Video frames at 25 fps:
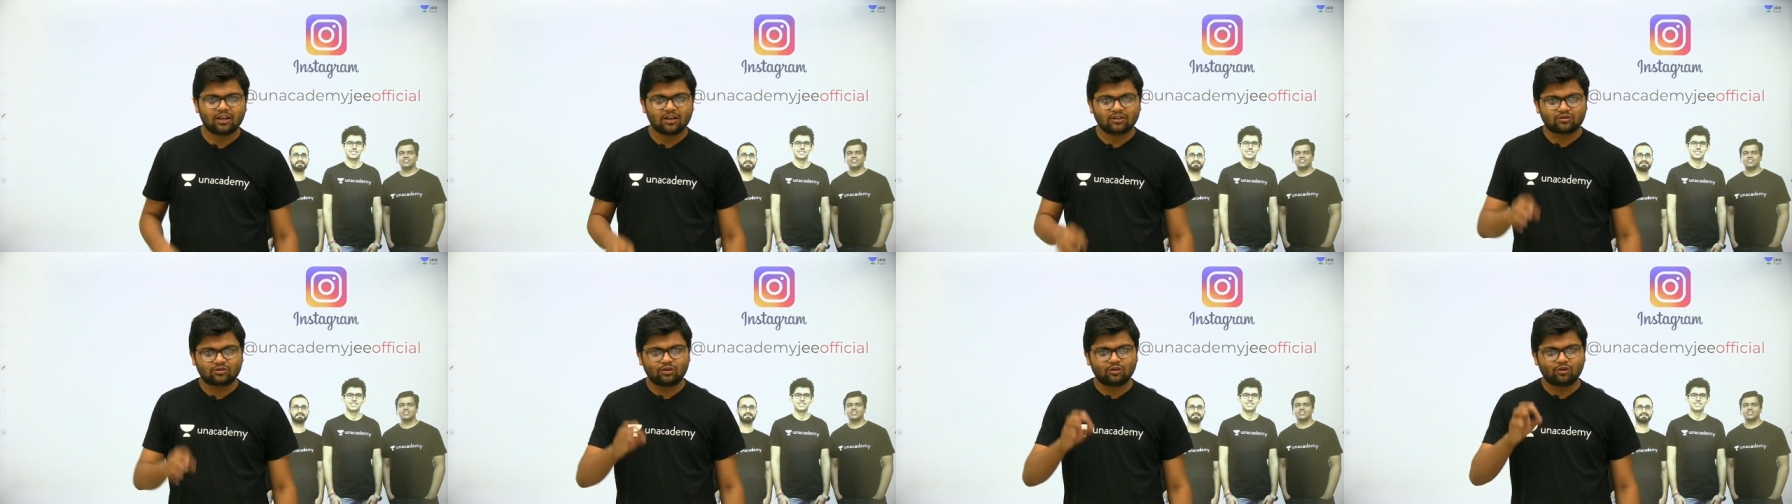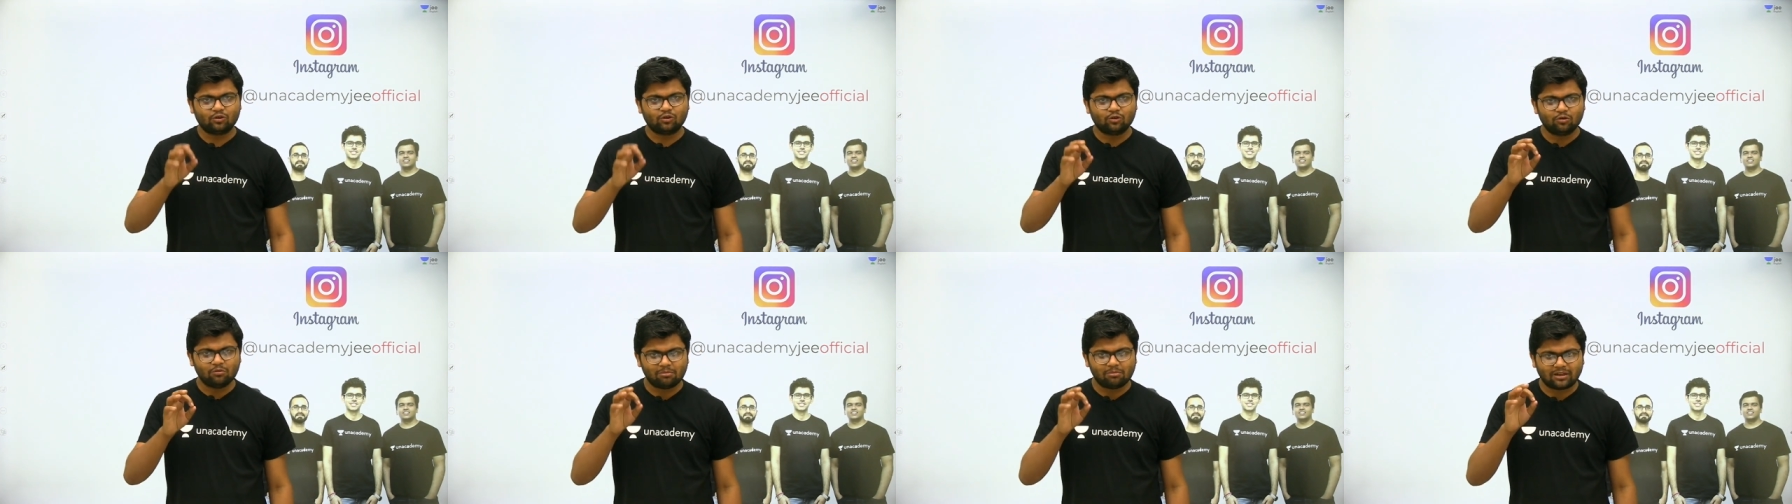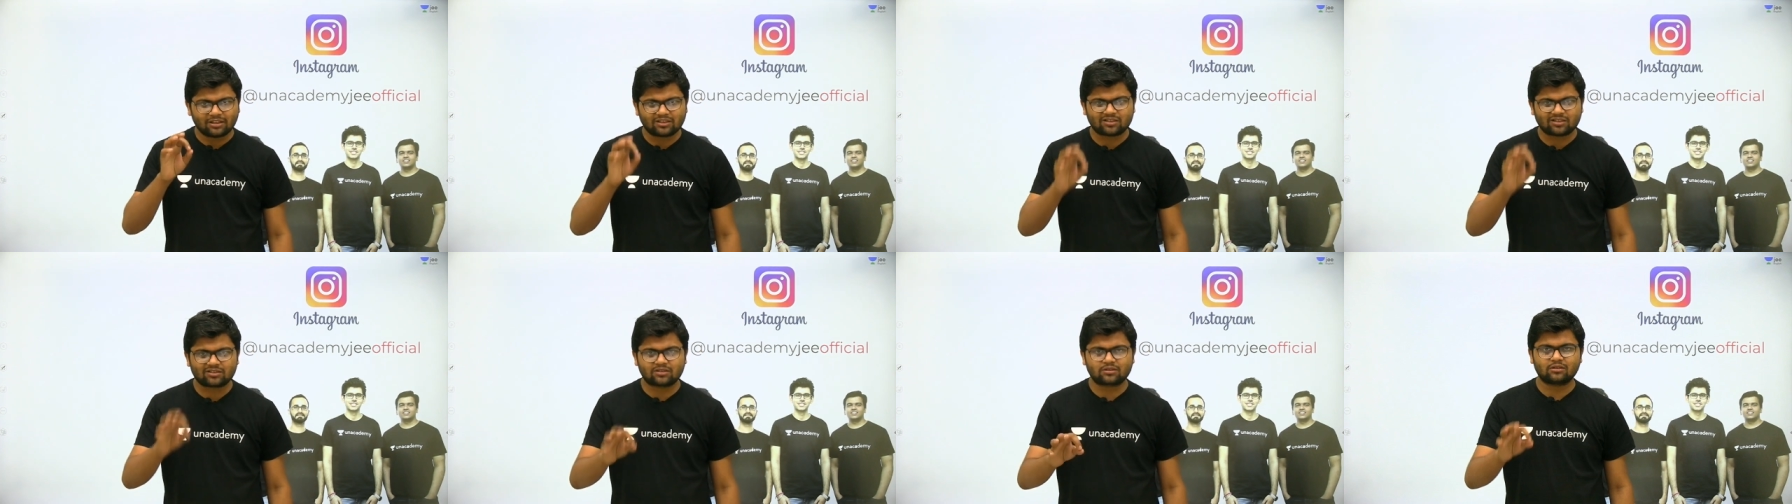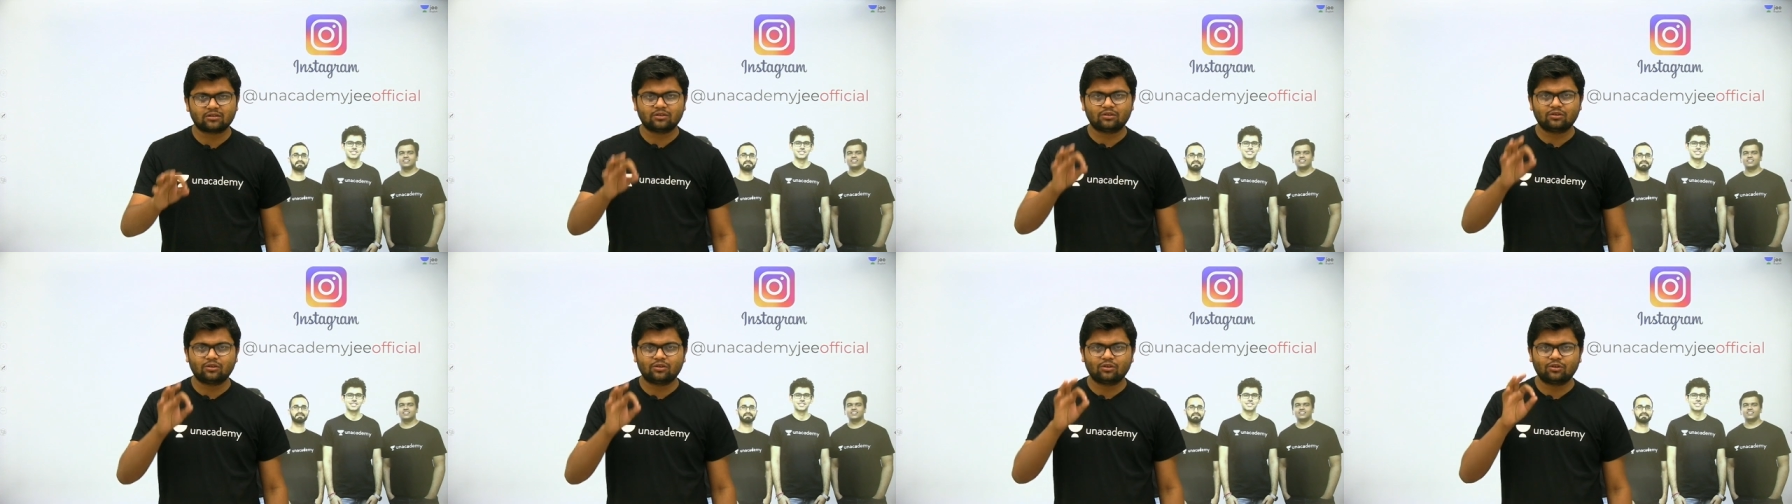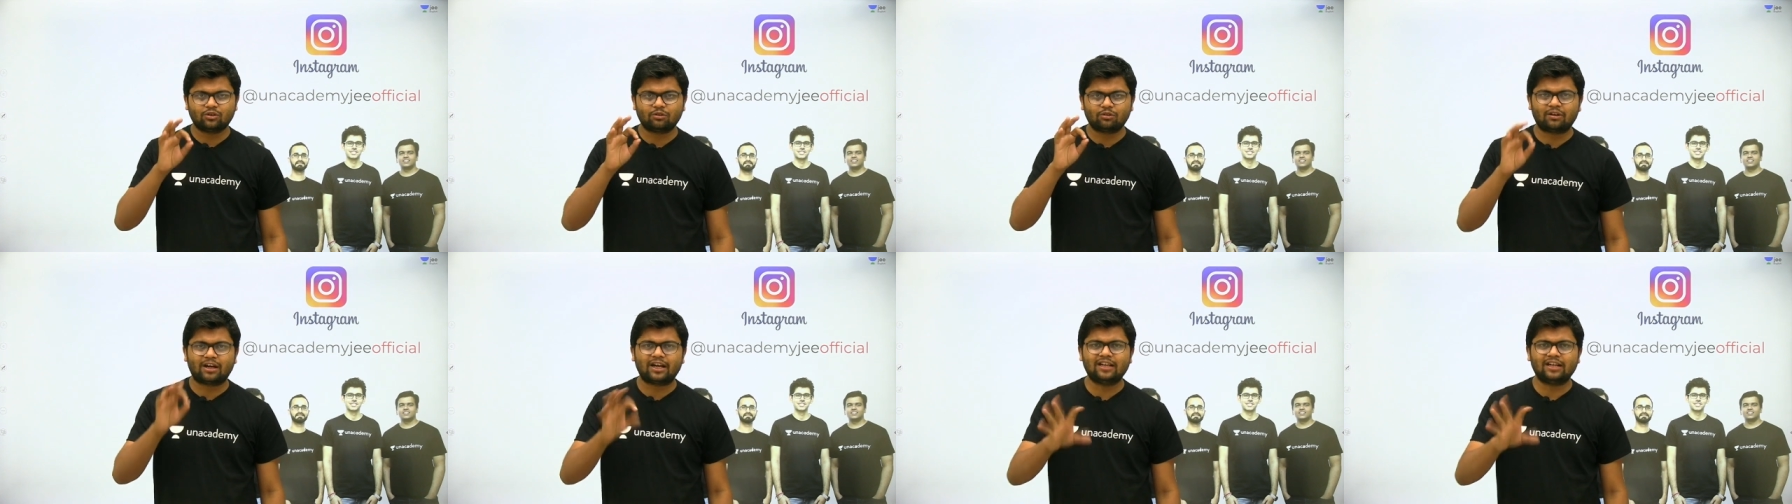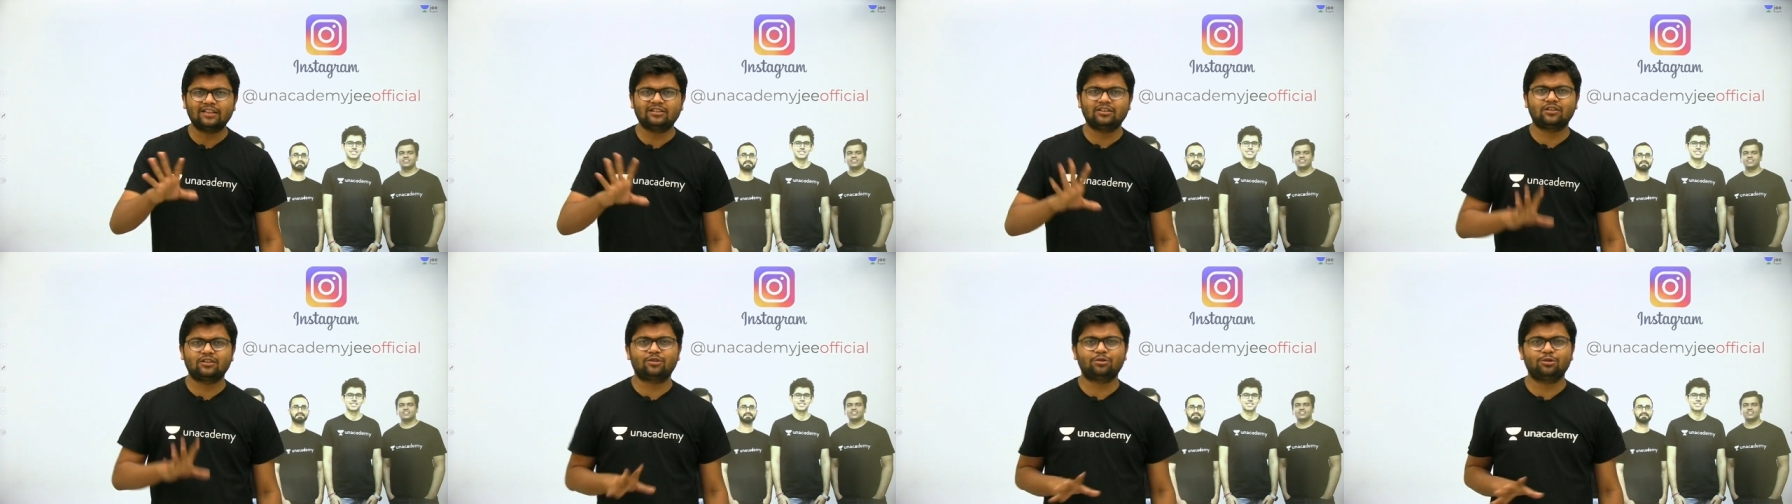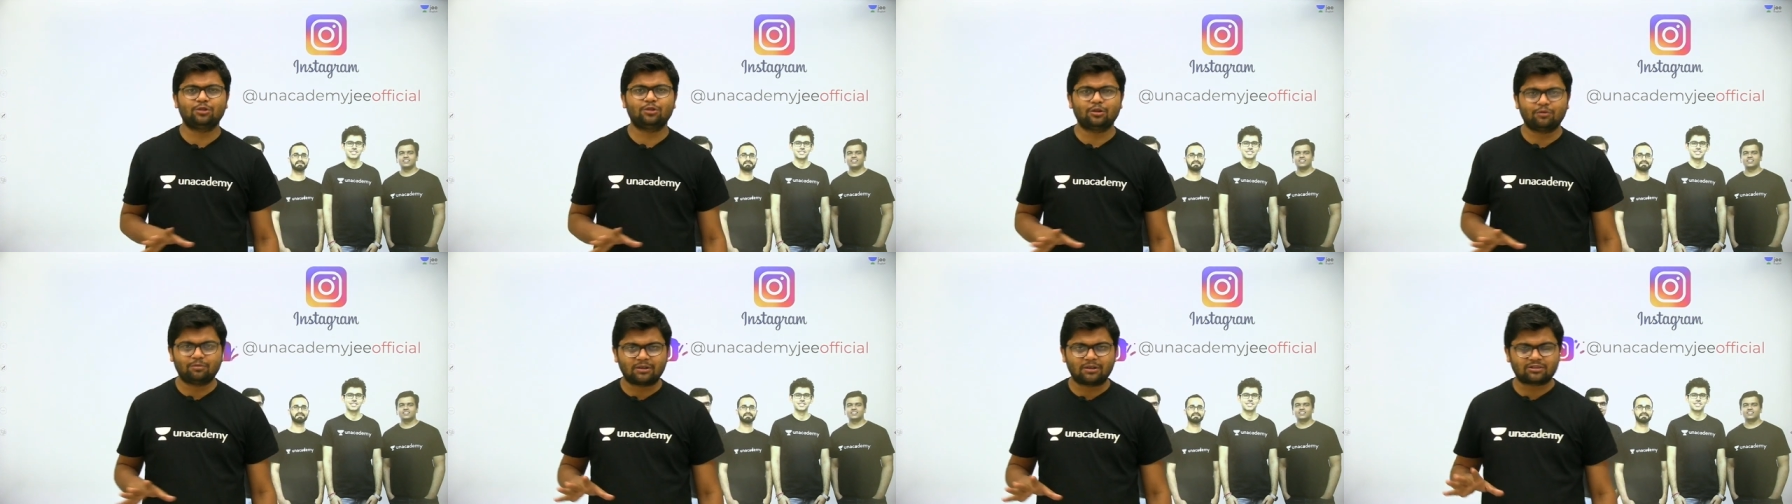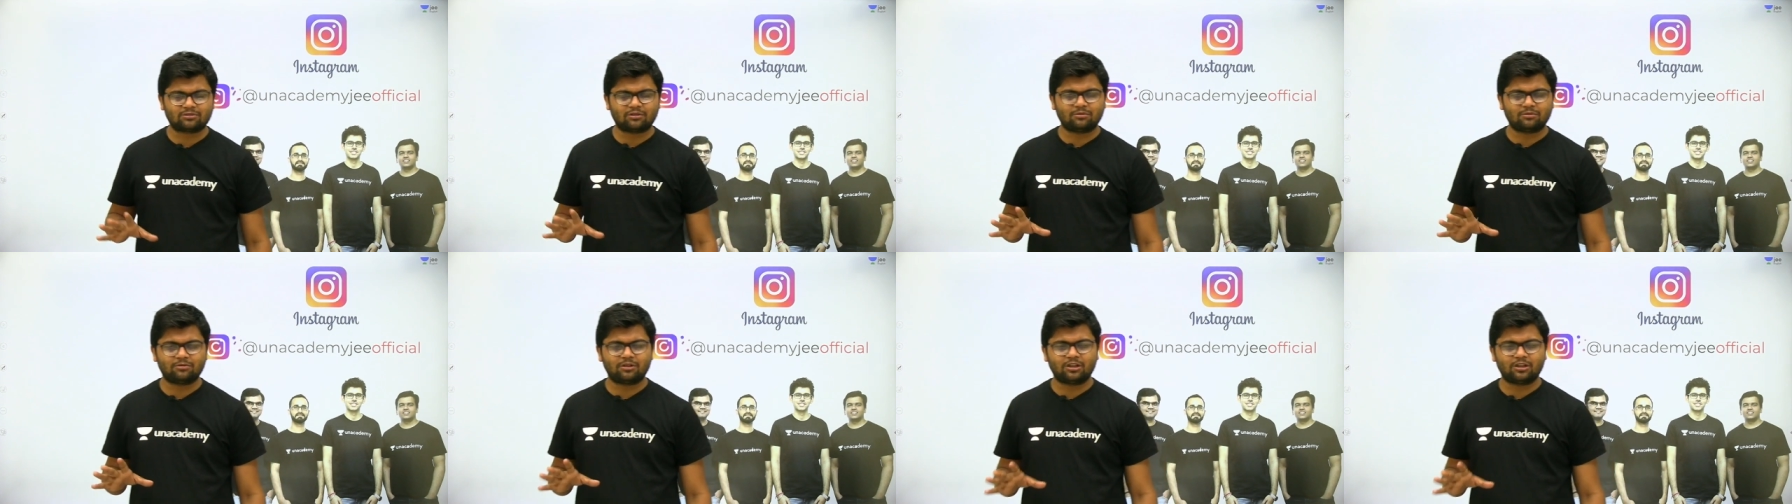So you must, you know, revise the theory of maxima